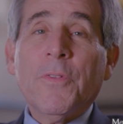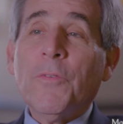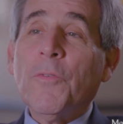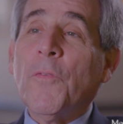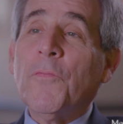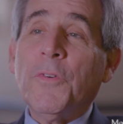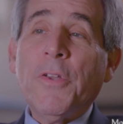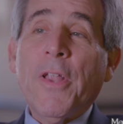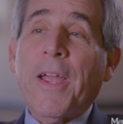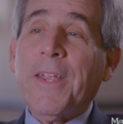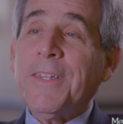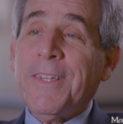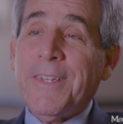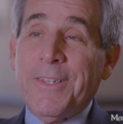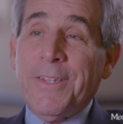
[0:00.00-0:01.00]
There are over
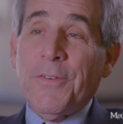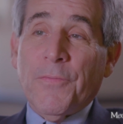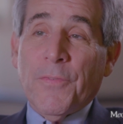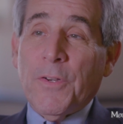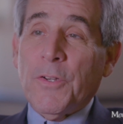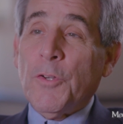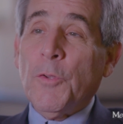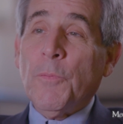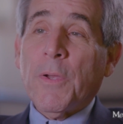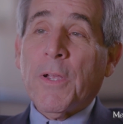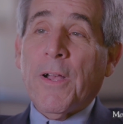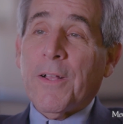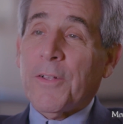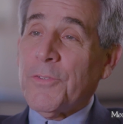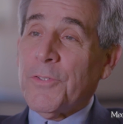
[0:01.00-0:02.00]
ninety different
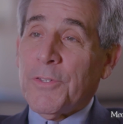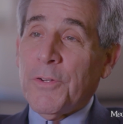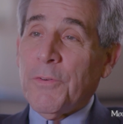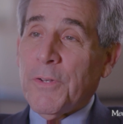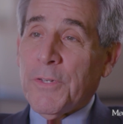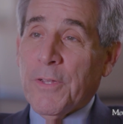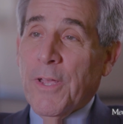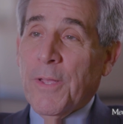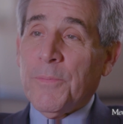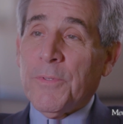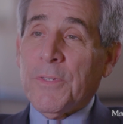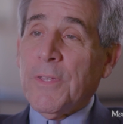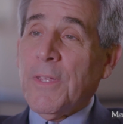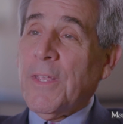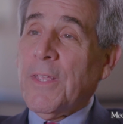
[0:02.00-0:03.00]
pneumococcal
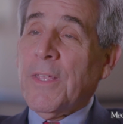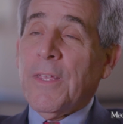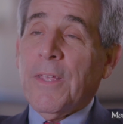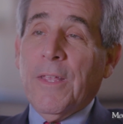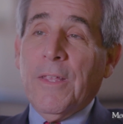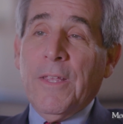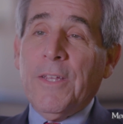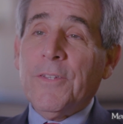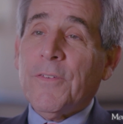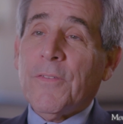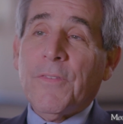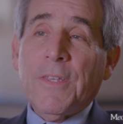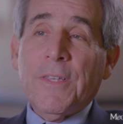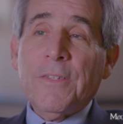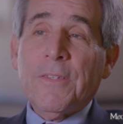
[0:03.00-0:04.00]
serotypes. Each
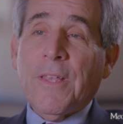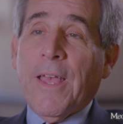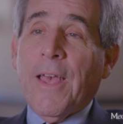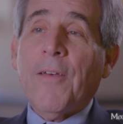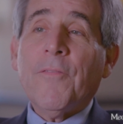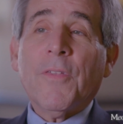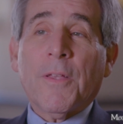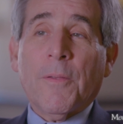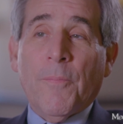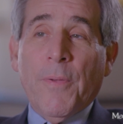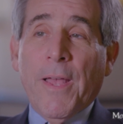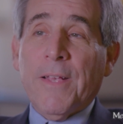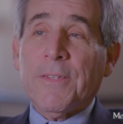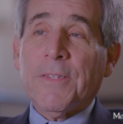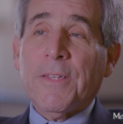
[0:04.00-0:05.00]
of these have the
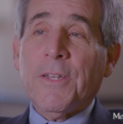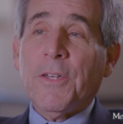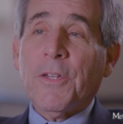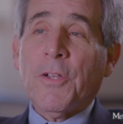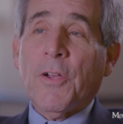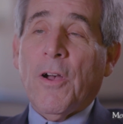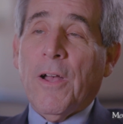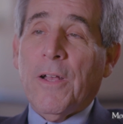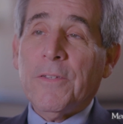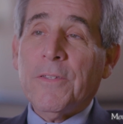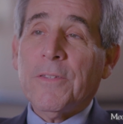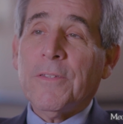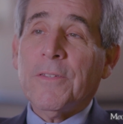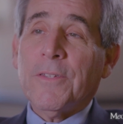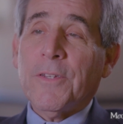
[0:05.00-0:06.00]
capacity to
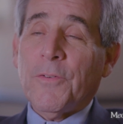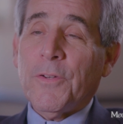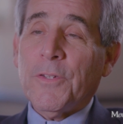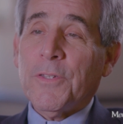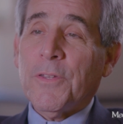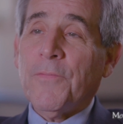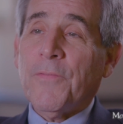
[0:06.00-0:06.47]
cause a serious